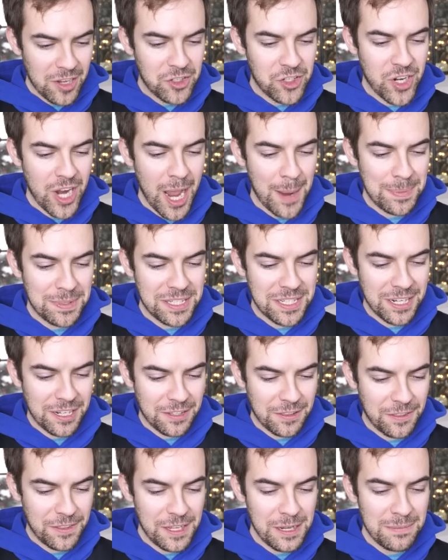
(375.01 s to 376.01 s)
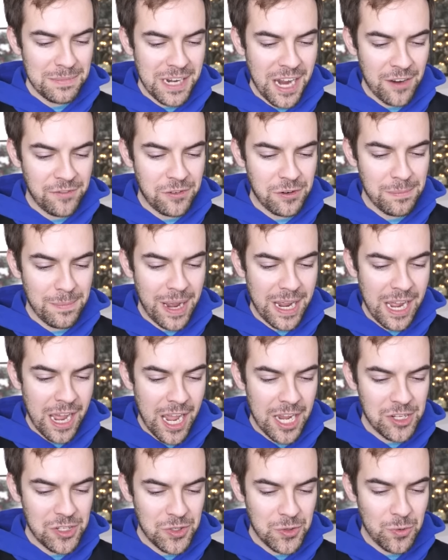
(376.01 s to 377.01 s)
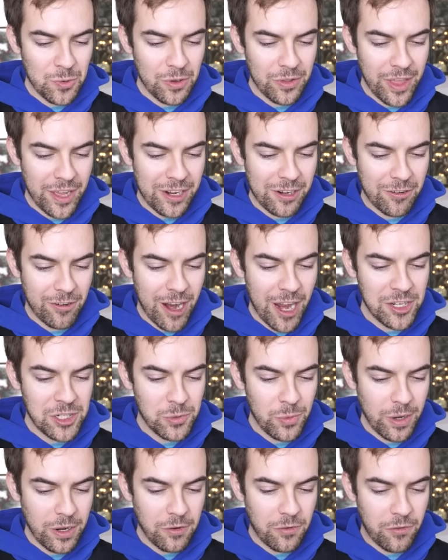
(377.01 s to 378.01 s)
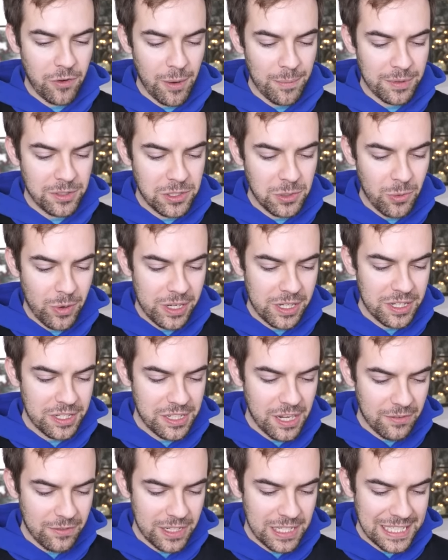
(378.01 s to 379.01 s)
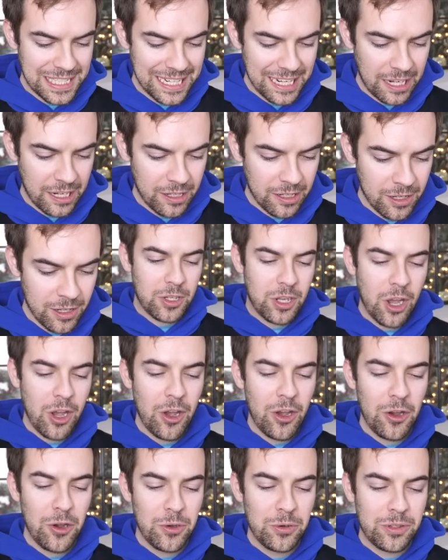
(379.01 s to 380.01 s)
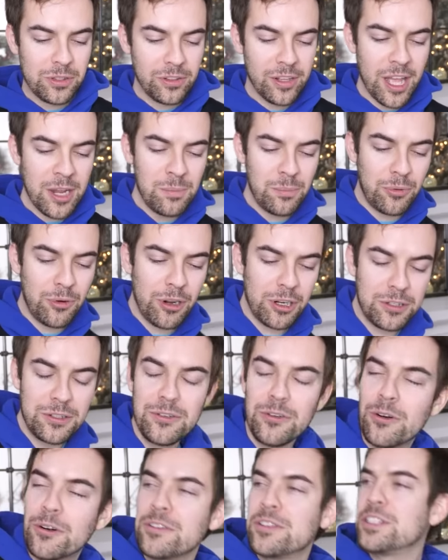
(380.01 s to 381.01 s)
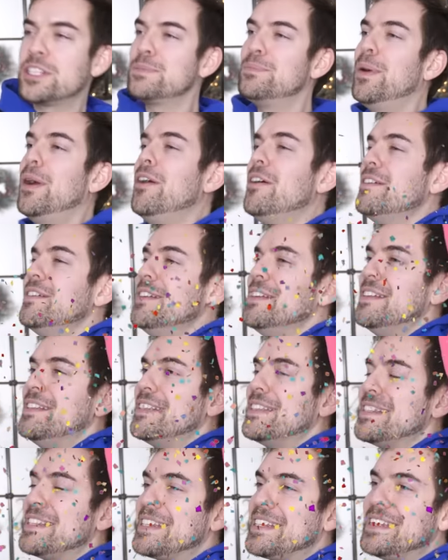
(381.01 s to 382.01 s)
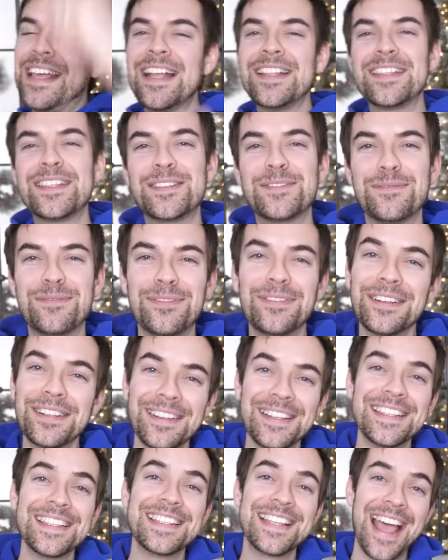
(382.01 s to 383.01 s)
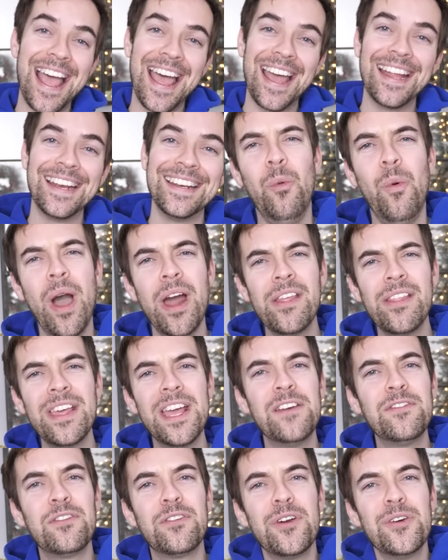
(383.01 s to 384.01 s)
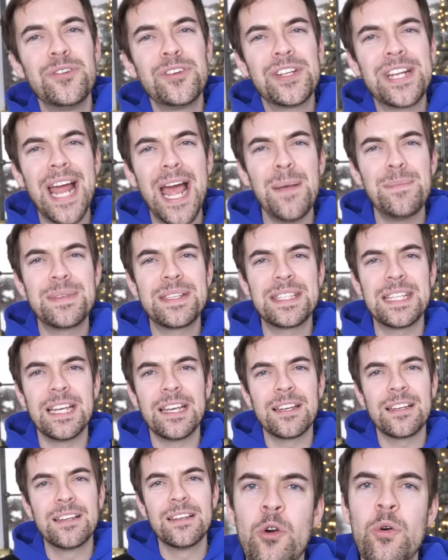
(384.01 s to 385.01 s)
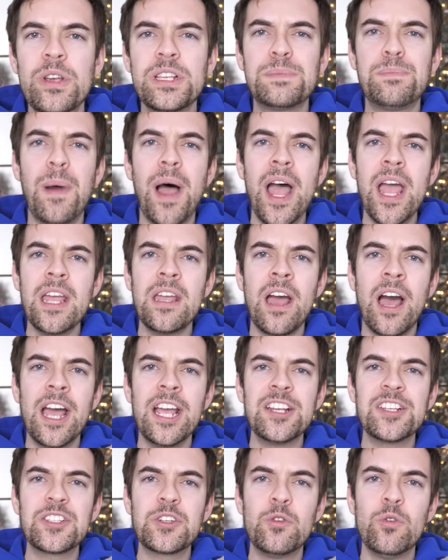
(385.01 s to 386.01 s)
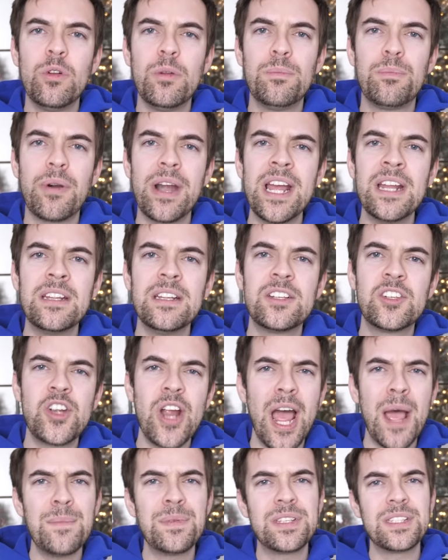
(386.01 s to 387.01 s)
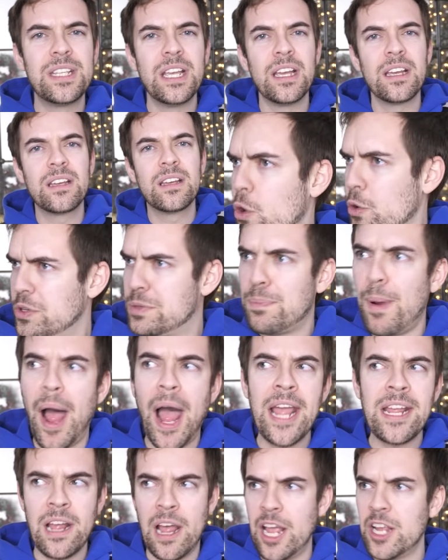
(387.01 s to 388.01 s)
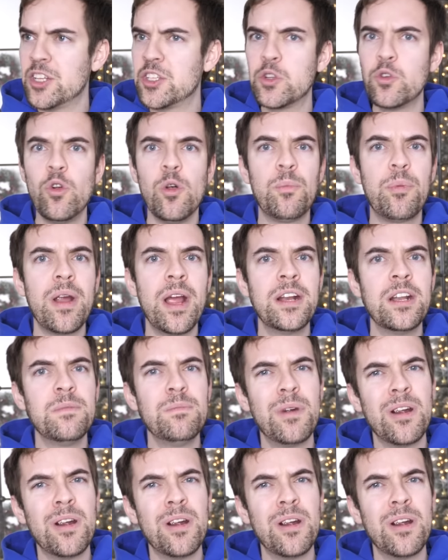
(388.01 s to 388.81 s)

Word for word: A chapstick themed after my high school that I graduated from in twenty seventeen. Go Glenbrook North Spartans! That's really sad. Why do they have their own chapstick? Who is buying high school branded chapstick? Who's buying high school branded